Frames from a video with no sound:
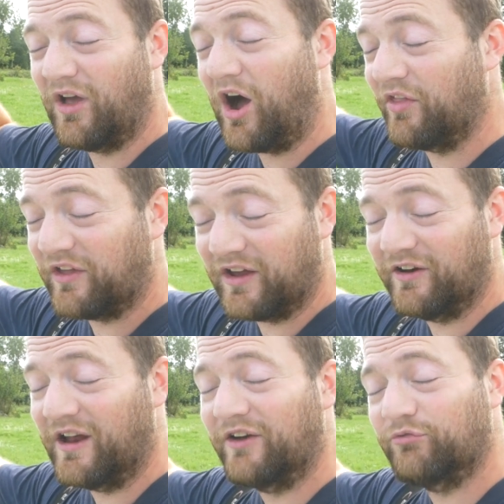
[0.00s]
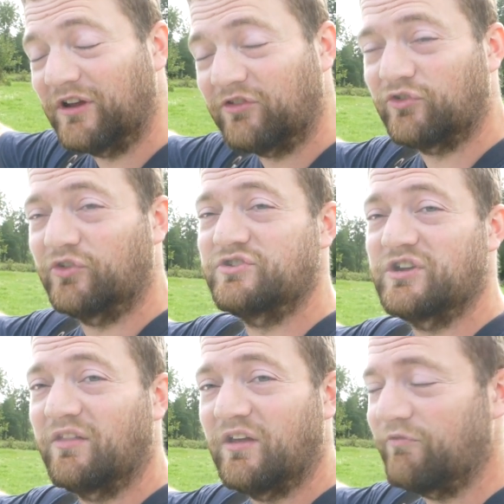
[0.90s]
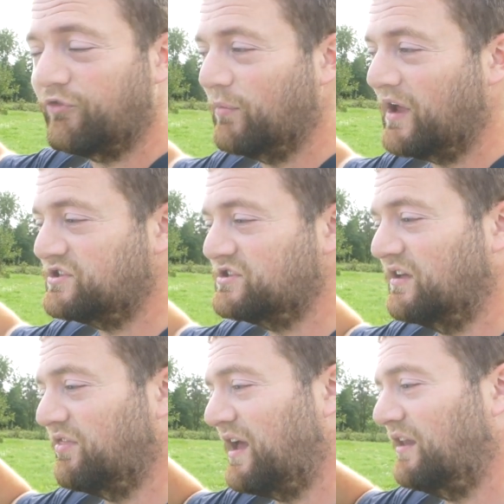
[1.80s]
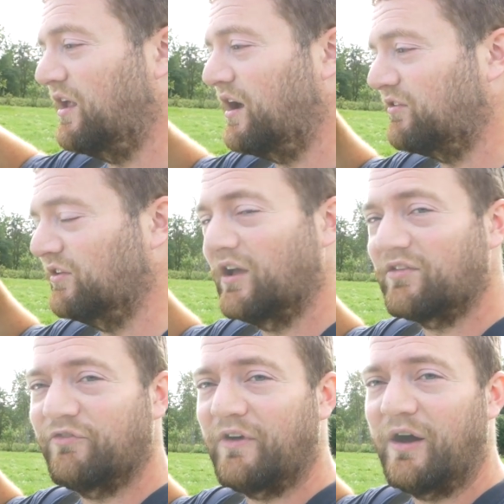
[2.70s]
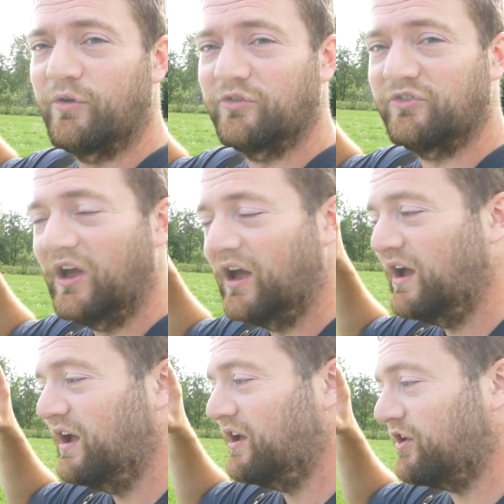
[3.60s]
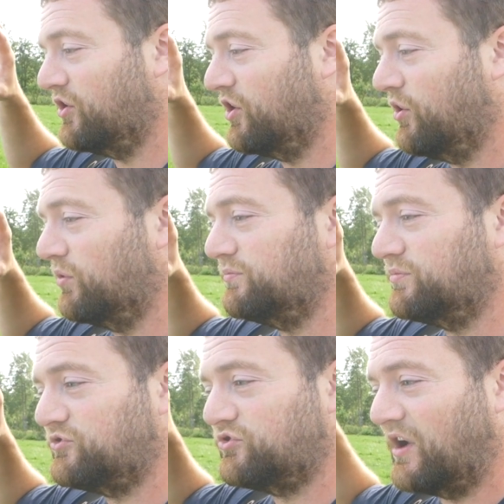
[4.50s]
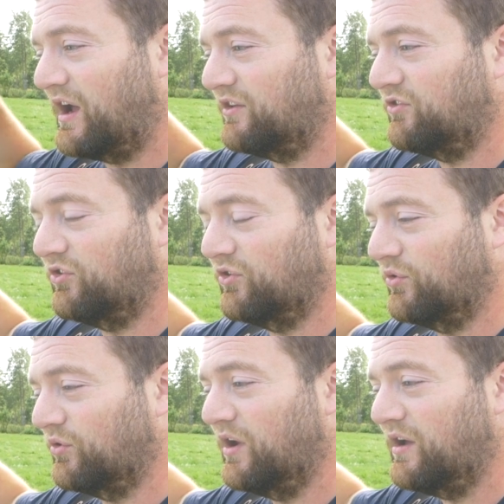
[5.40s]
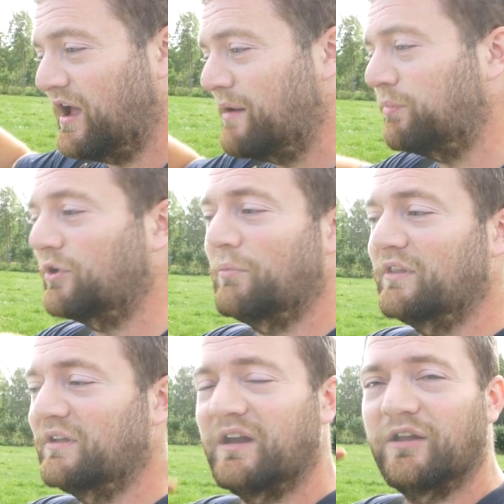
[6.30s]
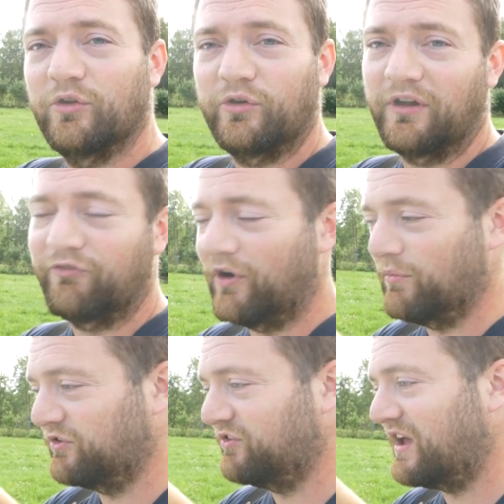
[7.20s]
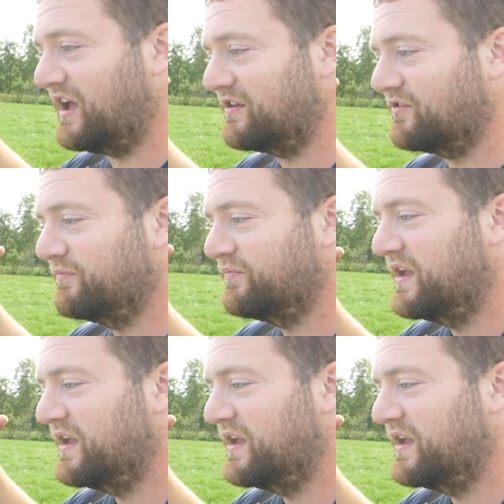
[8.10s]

on the internet researching the information, and then lots and lots of hours, you know, trying to implement it and learning from mistakes.